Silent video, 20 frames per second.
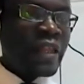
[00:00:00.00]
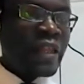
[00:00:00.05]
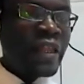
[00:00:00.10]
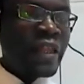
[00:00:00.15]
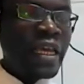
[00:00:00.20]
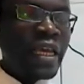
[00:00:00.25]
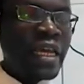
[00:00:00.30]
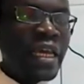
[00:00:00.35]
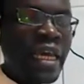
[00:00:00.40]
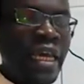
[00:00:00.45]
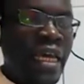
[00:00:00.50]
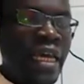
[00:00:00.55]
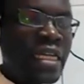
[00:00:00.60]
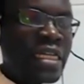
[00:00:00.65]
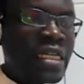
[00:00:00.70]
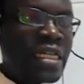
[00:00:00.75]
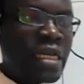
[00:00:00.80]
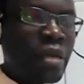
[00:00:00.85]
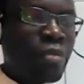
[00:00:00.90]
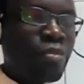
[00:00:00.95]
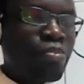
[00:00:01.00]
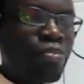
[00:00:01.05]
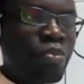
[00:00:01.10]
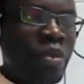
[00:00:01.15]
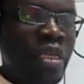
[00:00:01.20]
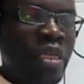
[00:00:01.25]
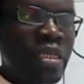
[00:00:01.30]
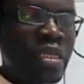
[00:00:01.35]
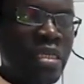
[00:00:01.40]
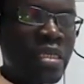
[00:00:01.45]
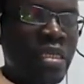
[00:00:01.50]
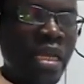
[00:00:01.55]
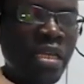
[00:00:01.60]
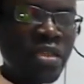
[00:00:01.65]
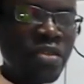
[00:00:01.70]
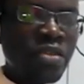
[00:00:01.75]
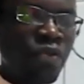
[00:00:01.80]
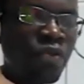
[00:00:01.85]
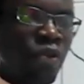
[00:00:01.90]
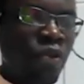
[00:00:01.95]
They get
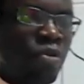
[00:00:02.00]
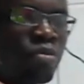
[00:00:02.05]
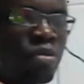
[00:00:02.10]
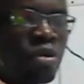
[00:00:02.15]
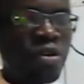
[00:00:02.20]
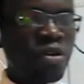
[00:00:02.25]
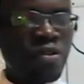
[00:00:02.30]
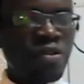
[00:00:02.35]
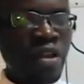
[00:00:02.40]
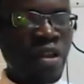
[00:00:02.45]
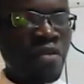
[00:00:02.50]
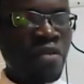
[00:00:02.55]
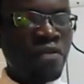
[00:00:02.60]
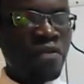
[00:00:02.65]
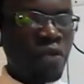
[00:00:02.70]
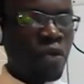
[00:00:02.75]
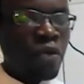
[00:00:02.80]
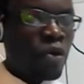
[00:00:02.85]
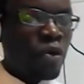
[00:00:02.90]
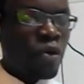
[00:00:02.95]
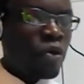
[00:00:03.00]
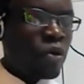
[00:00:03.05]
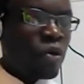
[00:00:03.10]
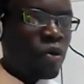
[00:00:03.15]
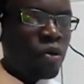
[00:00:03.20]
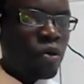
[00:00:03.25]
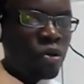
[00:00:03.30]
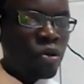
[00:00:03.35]
pieces from several